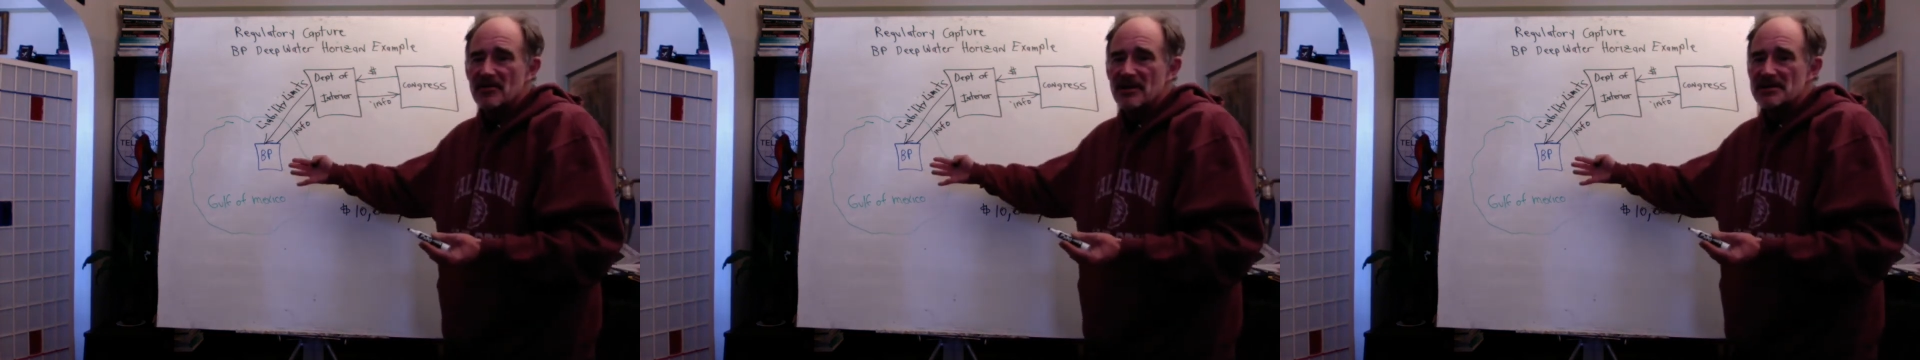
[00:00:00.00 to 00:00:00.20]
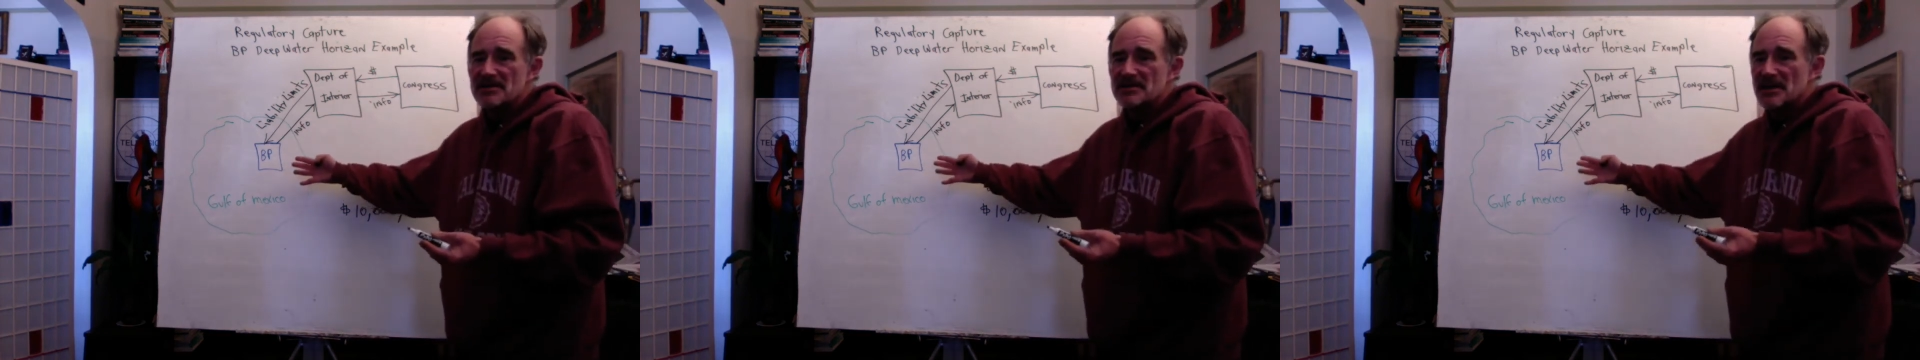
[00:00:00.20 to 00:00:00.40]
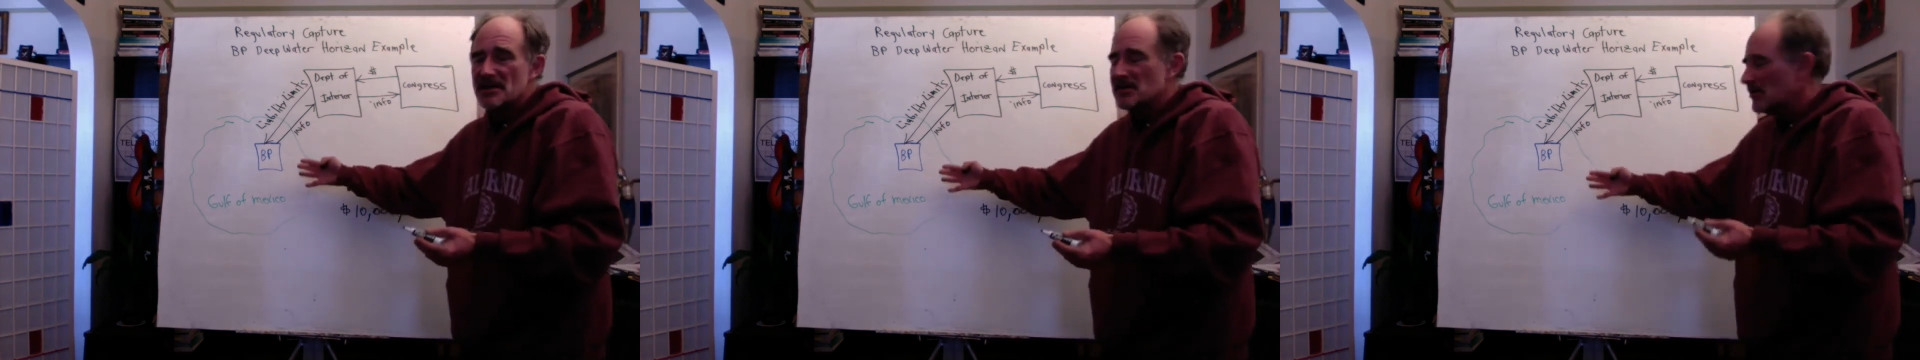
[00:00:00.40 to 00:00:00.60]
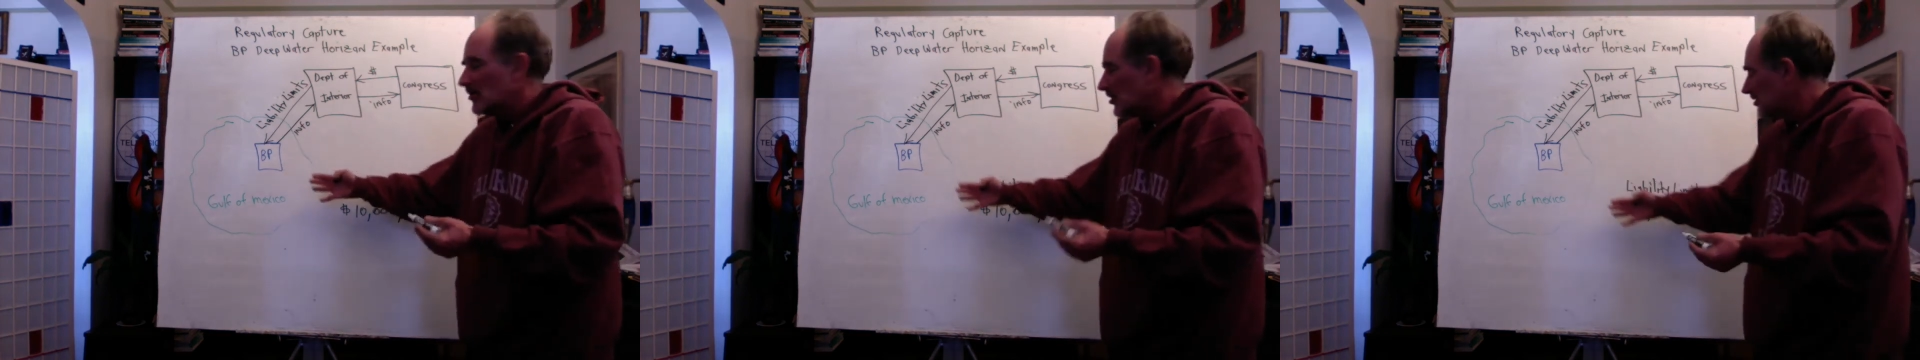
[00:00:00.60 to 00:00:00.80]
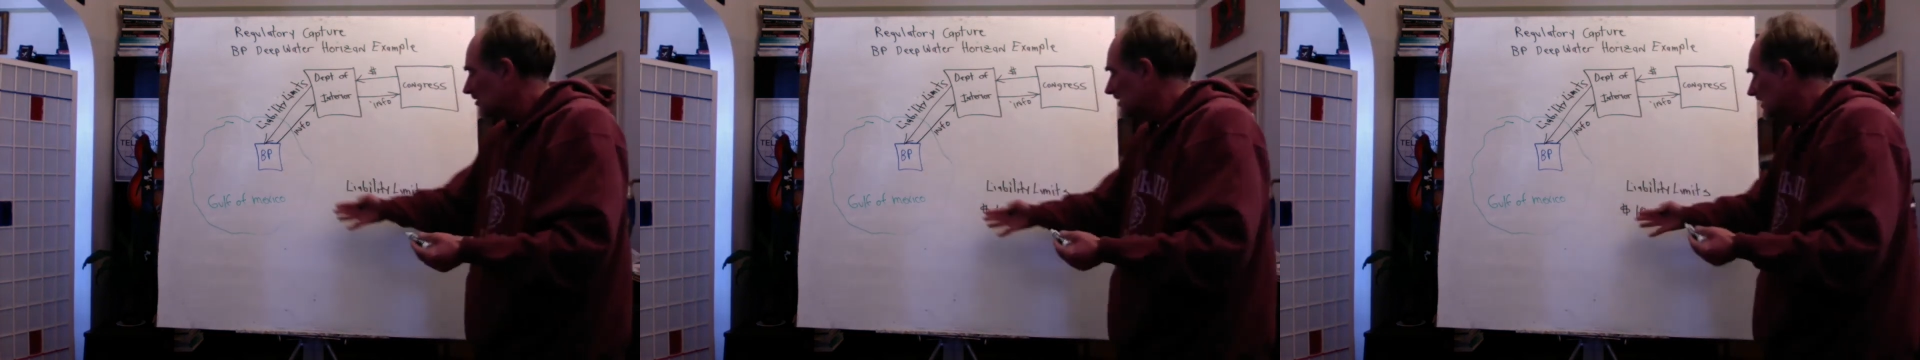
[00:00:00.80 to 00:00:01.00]
they say you're
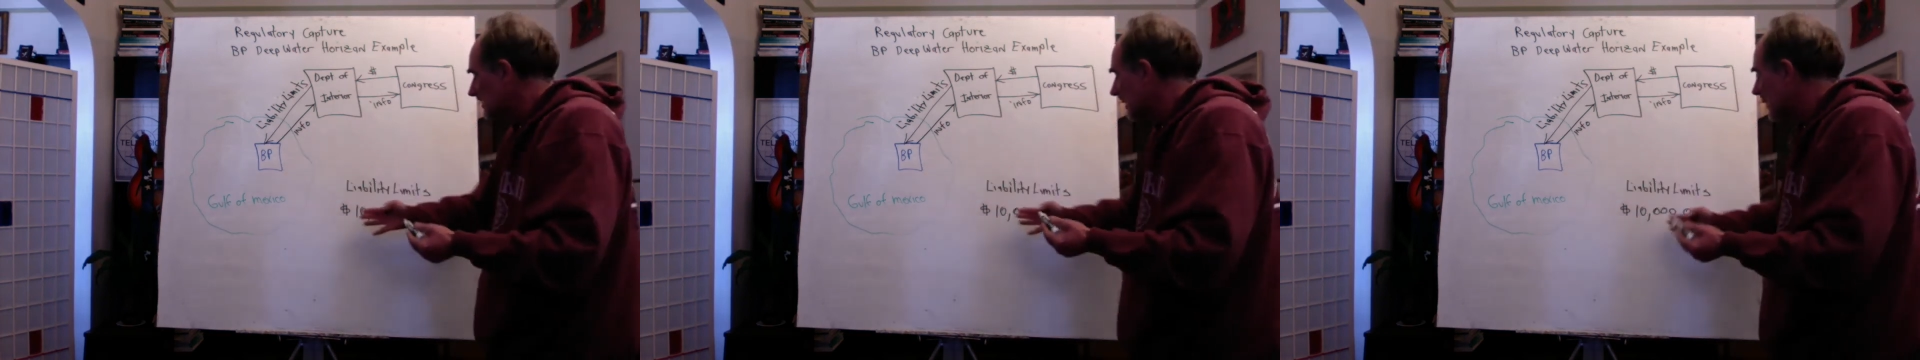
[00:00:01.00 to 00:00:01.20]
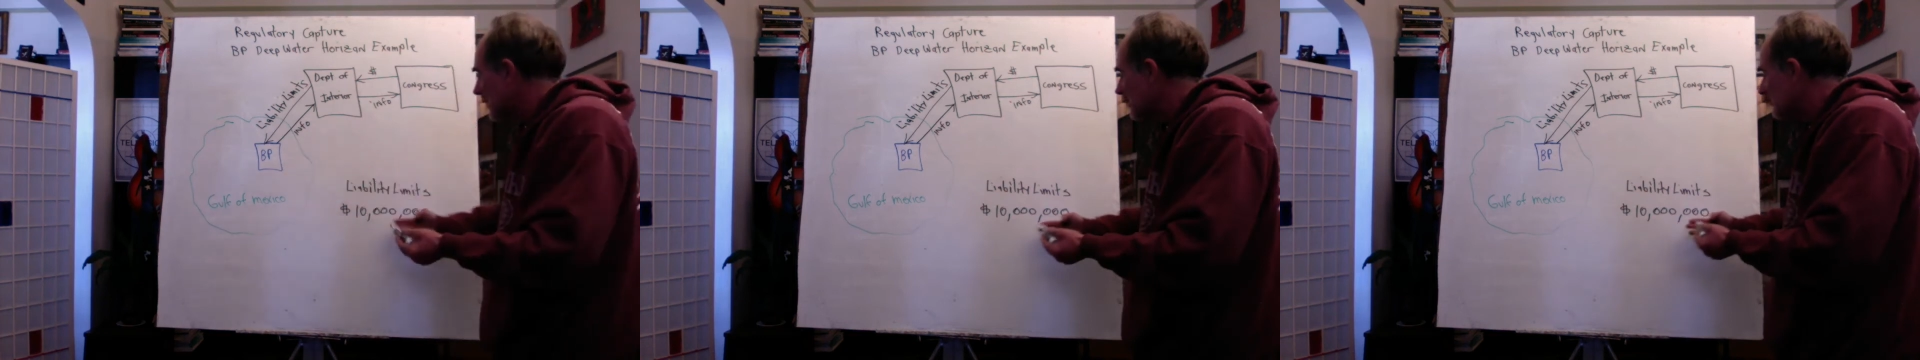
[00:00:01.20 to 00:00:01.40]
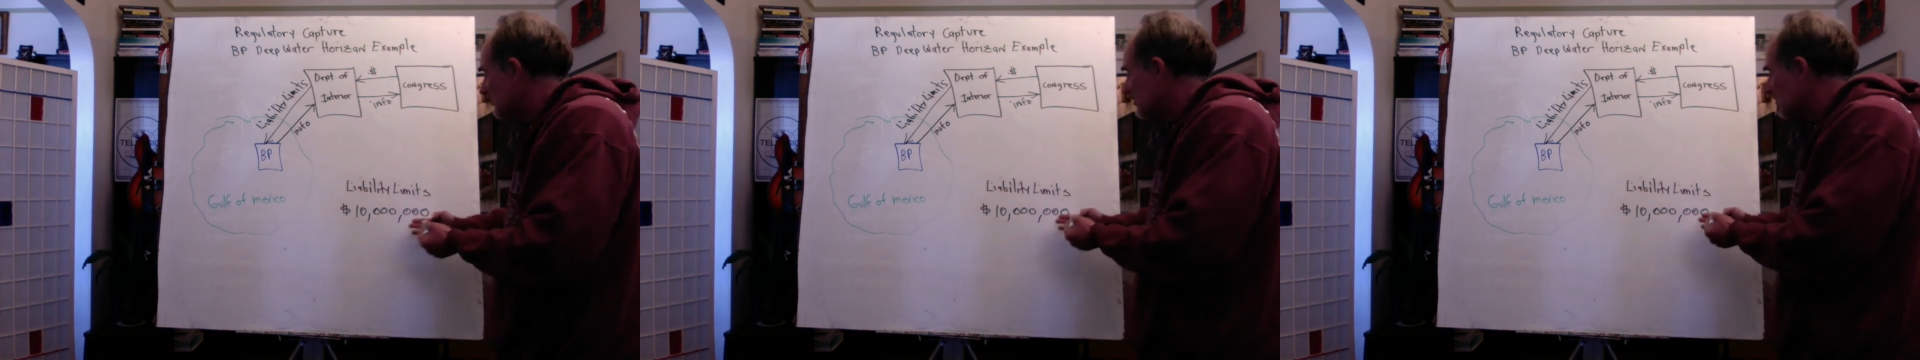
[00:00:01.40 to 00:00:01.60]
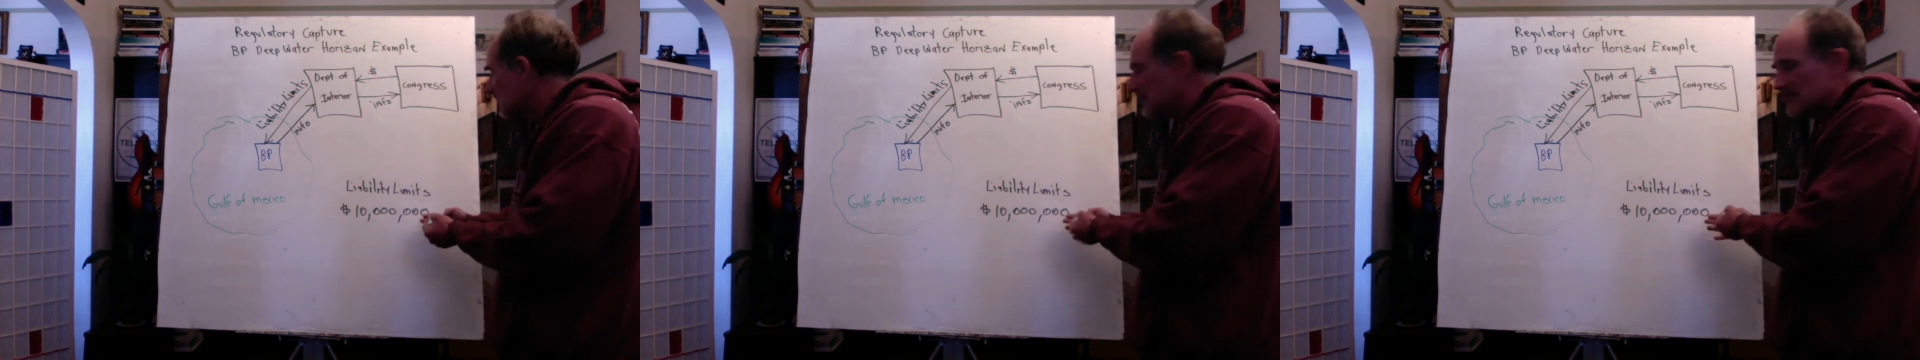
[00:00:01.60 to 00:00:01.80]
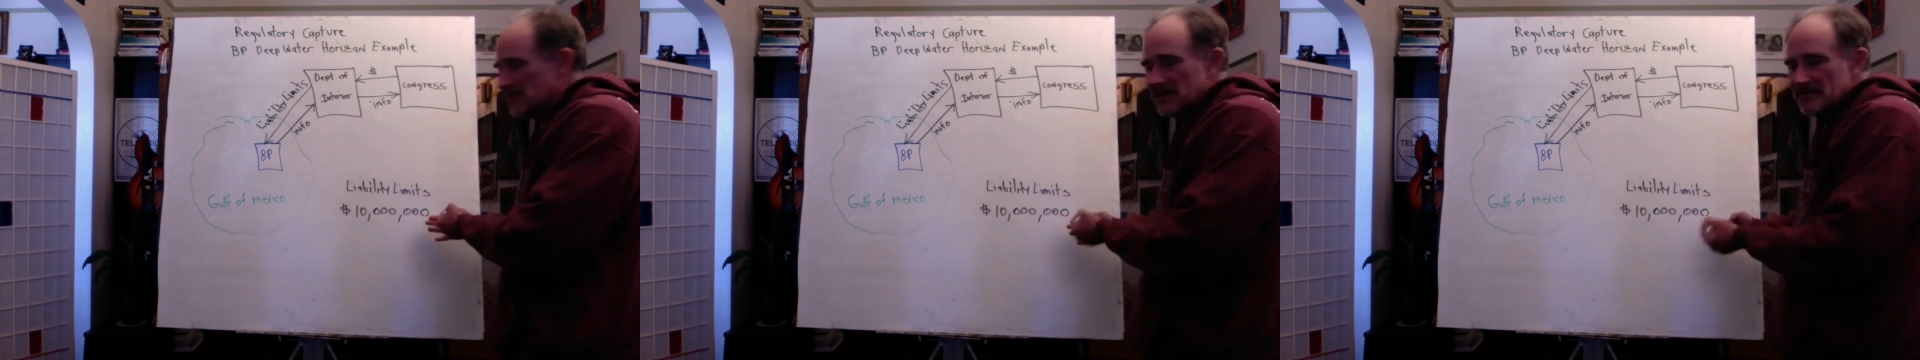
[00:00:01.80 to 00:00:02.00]
only liable
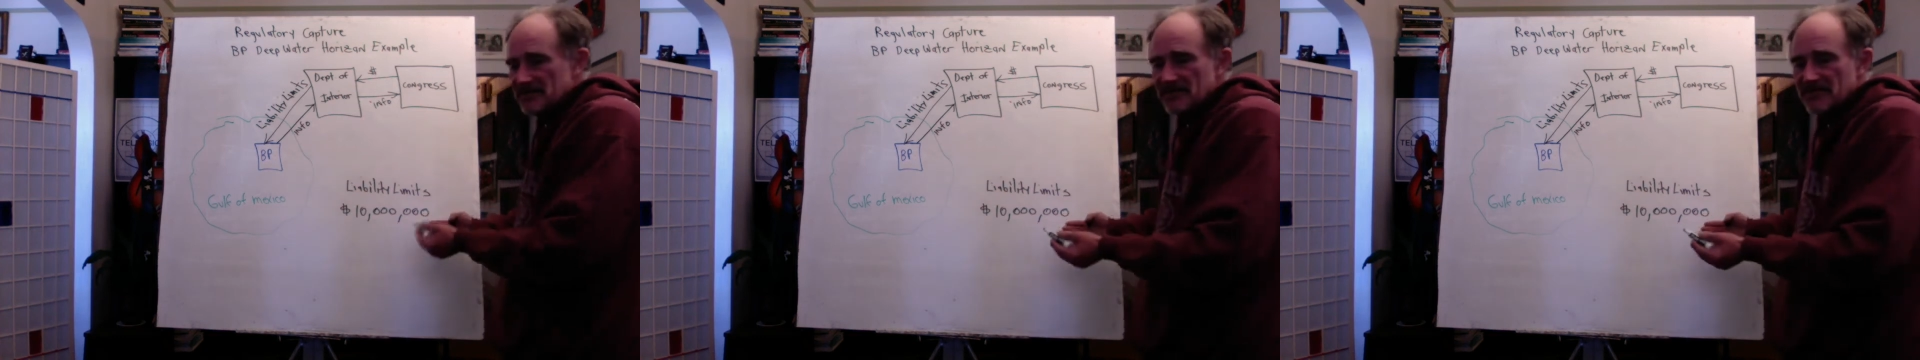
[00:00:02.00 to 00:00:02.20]
for if